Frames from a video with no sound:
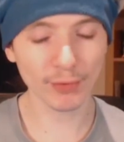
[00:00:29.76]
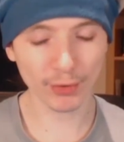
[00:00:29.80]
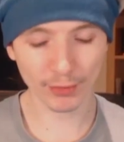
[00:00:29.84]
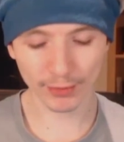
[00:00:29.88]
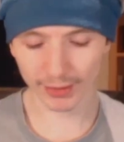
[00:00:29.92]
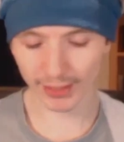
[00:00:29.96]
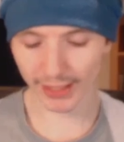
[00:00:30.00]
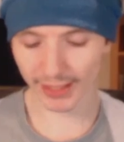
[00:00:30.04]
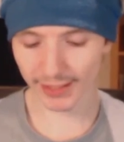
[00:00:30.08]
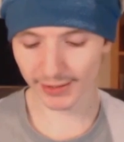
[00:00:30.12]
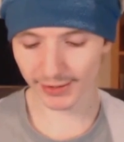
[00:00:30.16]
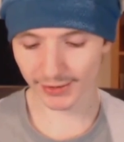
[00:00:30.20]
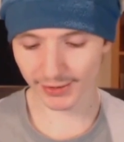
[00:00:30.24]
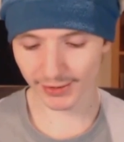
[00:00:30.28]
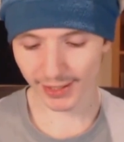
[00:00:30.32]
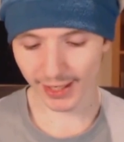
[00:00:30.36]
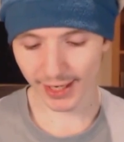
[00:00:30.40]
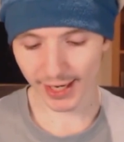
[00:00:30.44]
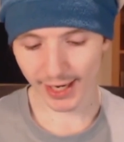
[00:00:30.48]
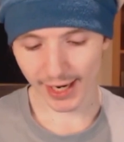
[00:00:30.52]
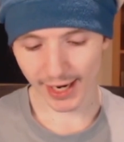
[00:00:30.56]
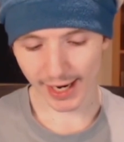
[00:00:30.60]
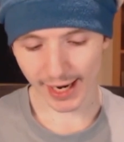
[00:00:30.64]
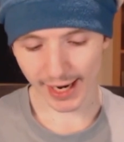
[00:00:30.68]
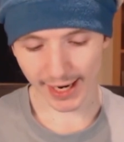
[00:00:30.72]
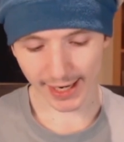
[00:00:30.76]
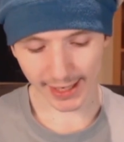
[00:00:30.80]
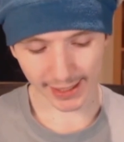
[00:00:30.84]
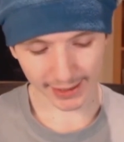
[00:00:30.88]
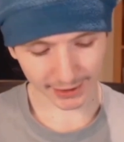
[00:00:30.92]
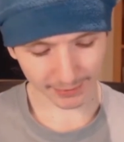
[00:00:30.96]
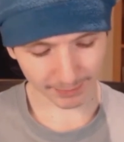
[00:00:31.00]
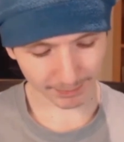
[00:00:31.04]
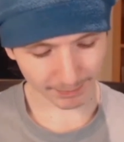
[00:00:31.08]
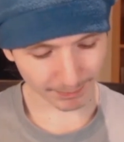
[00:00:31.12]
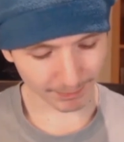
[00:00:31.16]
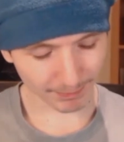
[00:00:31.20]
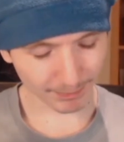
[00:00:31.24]
more or less,
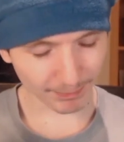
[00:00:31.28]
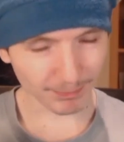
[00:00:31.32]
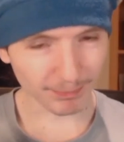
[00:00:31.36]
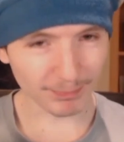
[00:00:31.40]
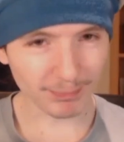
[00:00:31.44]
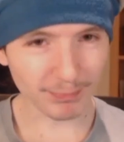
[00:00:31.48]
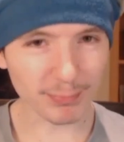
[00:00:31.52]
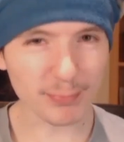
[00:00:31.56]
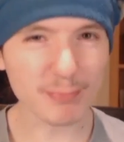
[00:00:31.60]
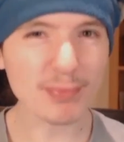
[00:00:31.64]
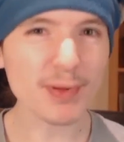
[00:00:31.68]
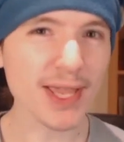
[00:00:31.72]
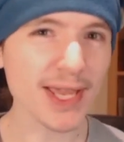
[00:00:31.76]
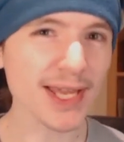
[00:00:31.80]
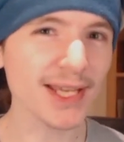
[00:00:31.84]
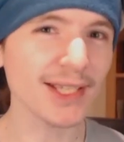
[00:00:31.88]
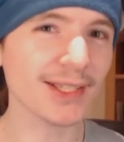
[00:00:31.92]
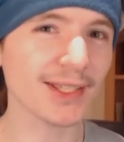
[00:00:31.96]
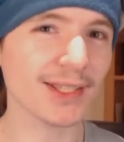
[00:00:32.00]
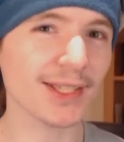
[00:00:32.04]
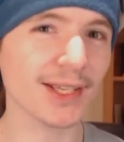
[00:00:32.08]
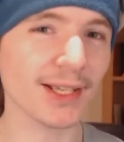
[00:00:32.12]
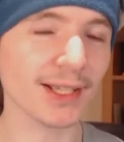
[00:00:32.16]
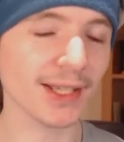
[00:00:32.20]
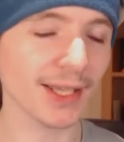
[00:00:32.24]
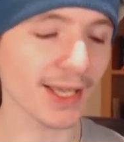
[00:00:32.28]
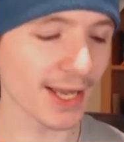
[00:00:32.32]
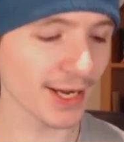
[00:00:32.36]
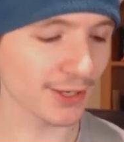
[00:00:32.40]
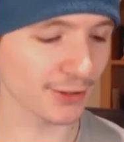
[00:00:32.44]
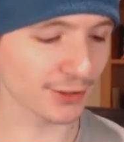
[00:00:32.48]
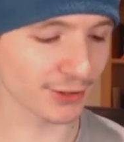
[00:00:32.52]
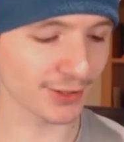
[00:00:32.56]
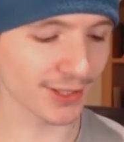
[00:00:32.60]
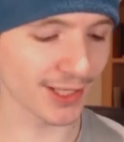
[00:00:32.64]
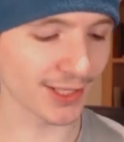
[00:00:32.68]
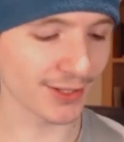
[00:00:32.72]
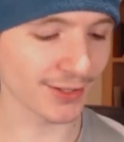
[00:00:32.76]
and basically I
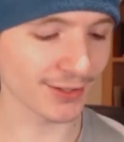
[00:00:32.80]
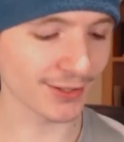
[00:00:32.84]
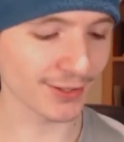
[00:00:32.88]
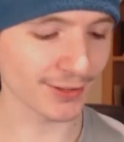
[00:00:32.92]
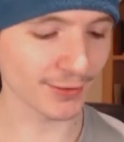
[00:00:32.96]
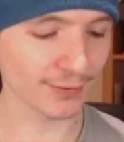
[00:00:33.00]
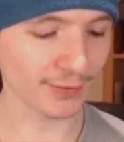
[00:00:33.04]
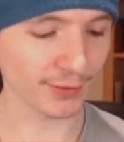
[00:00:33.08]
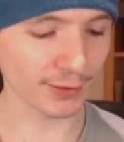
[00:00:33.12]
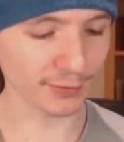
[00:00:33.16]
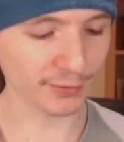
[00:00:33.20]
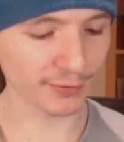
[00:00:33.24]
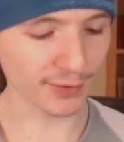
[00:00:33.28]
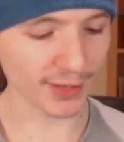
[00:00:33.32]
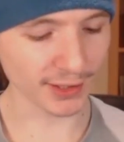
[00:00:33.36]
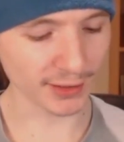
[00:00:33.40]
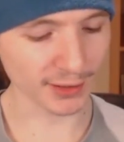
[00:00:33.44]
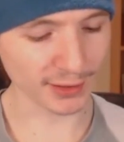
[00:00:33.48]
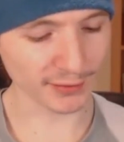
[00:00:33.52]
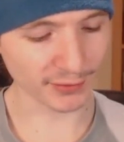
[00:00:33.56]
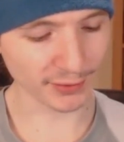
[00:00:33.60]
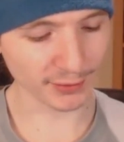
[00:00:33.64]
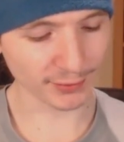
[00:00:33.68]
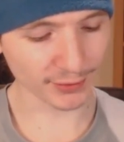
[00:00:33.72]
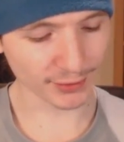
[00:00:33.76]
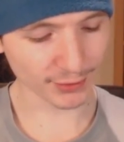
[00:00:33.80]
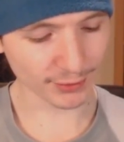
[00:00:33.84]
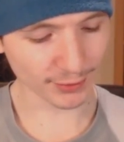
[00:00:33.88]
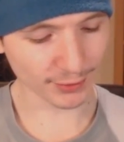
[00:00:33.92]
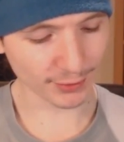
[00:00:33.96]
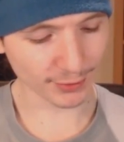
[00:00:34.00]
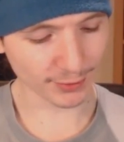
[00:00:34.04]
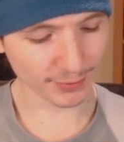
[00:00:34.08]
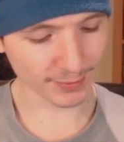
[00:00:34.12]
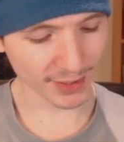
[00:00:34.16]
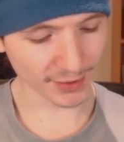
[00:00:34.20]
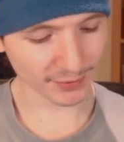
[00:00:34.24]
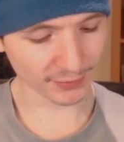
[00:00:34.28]
just need this as a viewfinder. If you
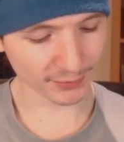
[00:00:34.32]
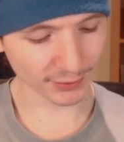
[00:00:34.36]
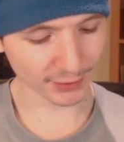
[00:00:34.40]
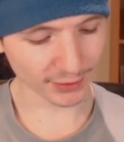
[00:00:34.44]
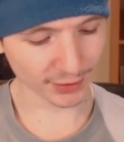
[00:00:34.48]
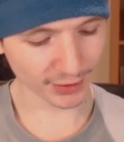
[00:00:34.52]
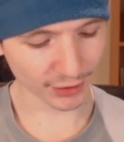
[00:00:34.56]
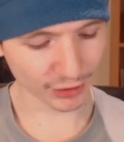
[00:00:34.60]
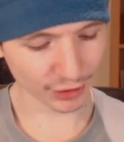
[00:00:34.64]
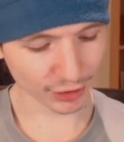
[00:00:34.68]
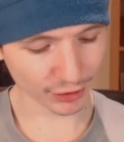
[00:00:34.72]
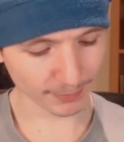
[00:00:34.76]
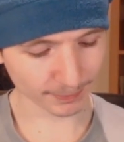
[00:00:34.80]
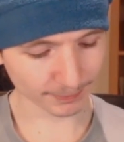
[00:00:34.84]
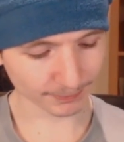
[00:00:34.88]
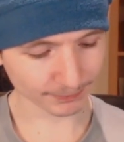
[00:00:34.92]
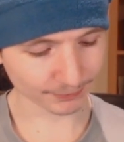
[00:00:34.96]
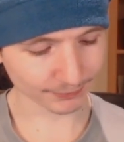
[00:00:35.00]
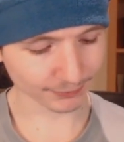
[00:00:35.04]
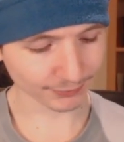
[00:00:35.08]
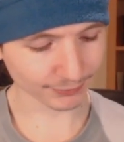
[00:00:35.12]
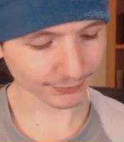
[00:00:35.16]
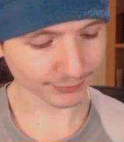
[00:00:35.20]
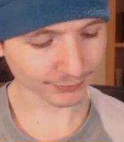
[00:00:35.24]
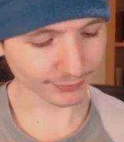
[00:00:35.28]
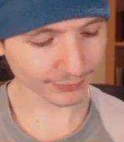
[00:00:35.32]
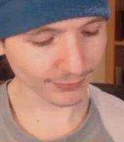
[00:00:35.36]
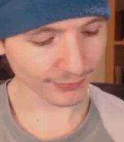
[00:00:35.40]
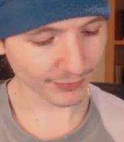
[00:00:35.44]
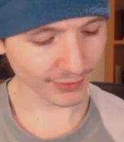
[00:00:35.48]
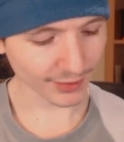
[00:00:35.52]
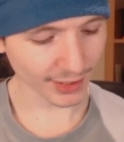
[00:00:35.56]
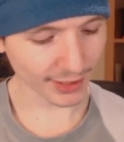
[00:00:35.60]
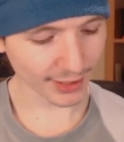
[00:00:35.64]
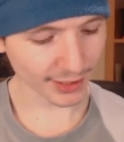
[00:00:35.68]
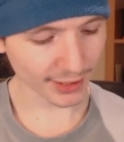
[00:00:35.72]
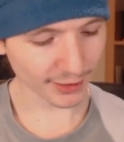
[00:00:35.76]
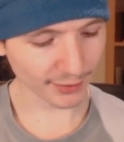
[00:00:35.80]
saw my footage
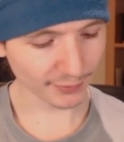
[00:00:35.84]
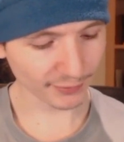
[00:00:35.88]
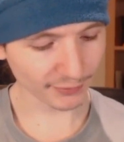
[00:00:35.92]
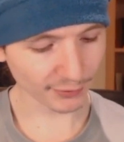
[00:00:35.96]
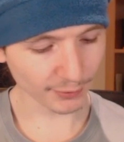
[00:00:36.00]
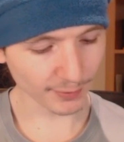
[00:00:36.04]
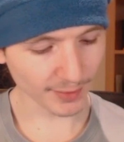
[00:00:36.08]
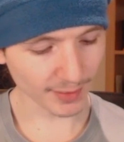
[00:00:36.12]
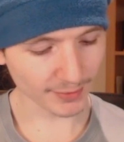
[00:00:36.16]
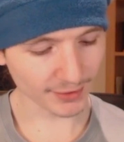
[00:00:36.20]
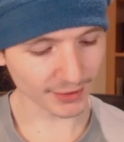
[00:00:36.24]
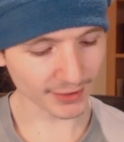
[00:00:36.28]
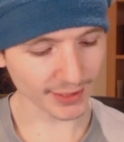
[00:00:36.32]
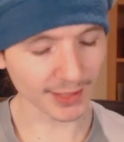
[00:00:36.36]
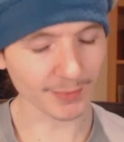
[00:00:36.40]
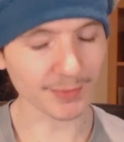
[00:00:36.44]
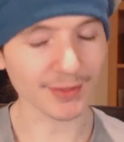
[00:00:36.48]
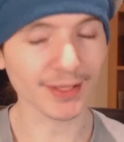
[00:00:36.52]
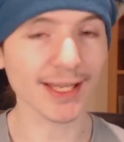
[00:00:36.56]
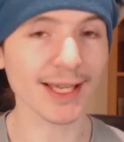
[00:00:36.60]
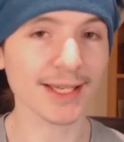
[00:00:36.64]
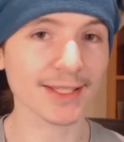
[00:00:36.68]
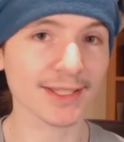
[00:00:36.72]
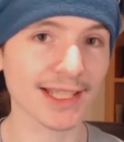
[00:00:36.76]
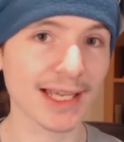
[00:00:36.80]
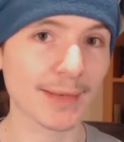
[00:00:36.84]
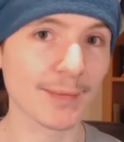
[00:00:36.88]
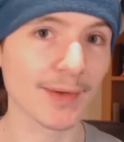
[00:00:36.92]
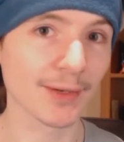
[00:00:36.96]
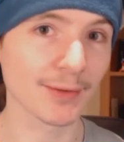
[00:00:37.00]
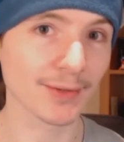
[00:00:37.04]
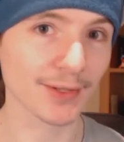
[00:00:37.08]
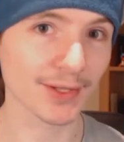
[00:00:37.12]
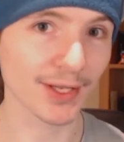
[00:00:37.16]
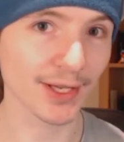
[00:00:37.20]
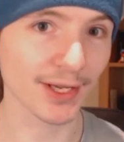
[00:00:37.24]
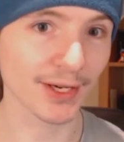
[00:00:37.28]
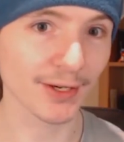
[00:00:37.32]
from MCM the last time I
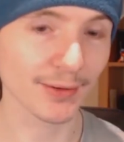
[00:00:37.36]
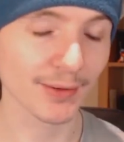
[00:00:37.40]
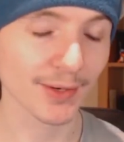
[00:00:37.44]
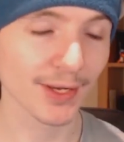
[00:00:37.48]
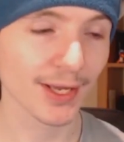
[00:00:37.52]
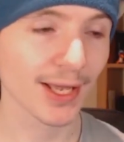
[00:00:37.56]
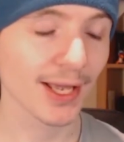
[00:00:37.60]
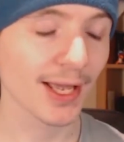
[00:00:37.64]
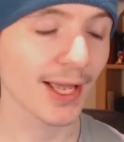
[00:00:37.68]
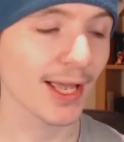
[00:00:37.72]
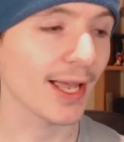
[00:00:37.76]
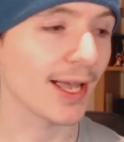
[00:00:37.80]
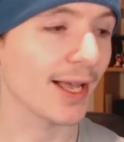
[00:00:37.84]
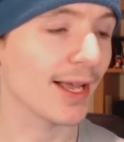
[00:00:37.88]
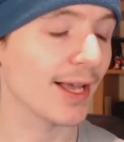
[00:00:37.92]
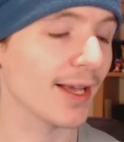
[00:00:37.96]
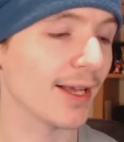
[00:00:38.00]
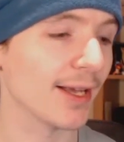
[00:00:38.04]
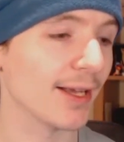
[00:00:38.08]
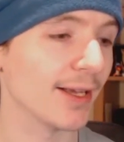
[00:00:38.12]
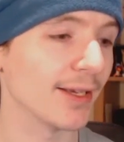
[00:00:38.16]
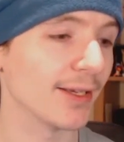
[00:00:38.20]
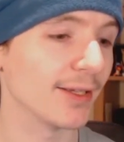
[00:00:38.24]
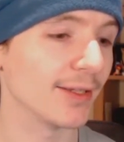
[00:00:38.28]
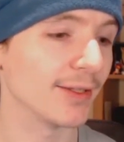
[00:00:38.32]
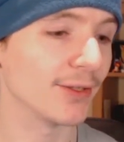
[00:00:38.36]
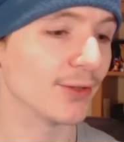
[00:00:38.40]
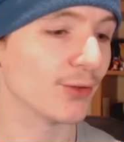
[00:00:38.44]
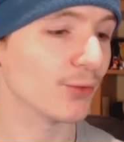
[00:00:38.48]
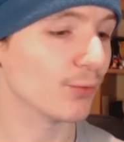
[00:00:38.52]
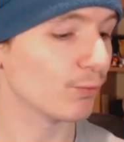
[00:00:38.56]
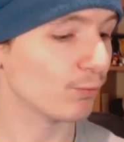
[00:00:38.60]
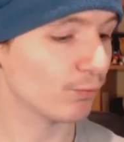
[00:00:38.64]
was there, and